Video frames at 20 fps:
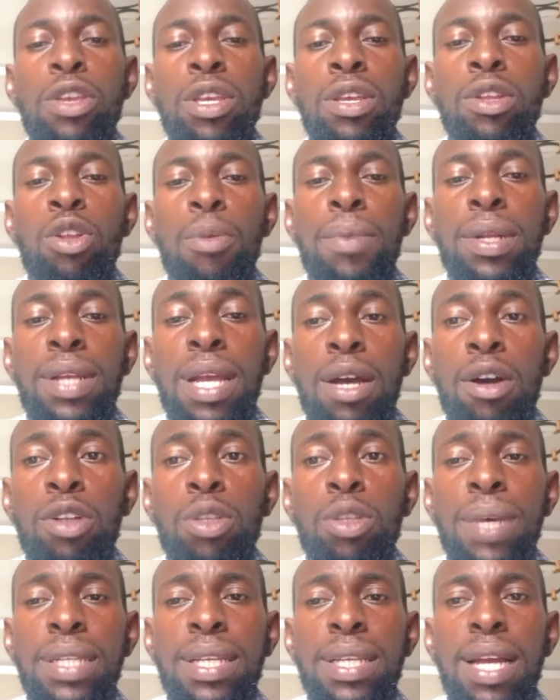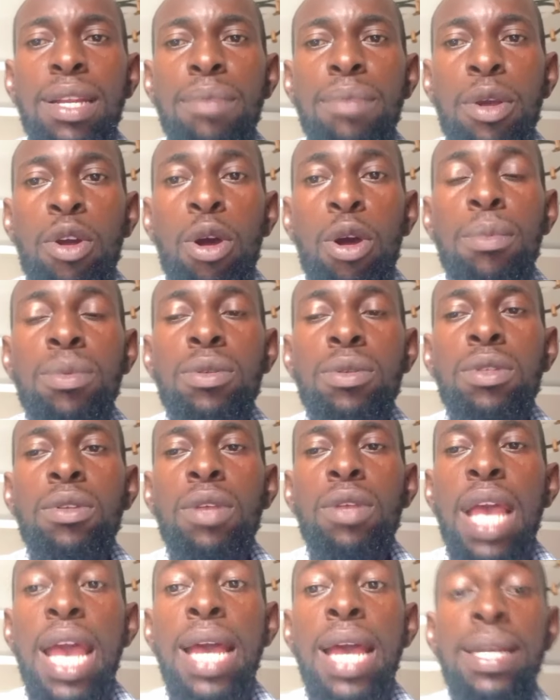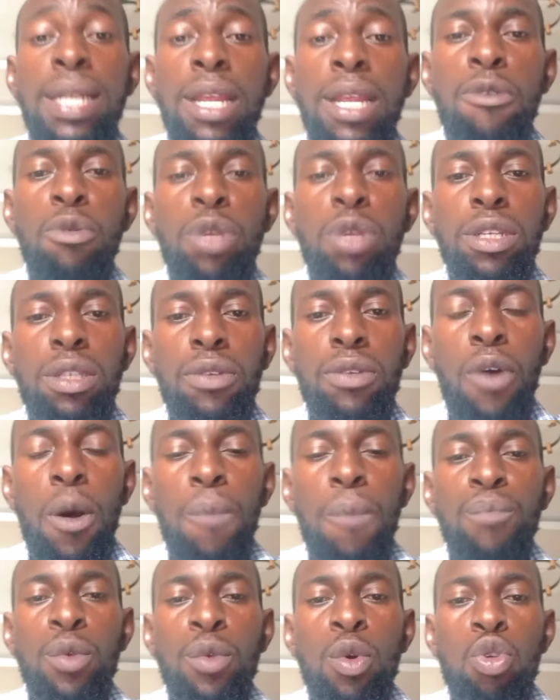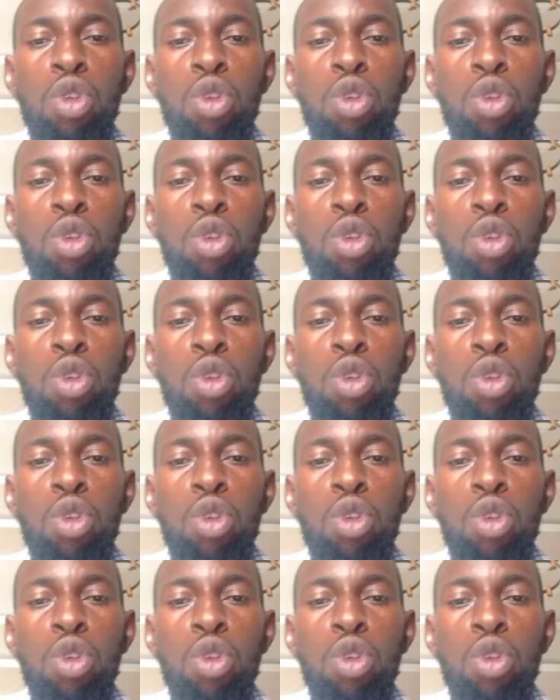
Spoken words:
It automatically becomes N, which is 4.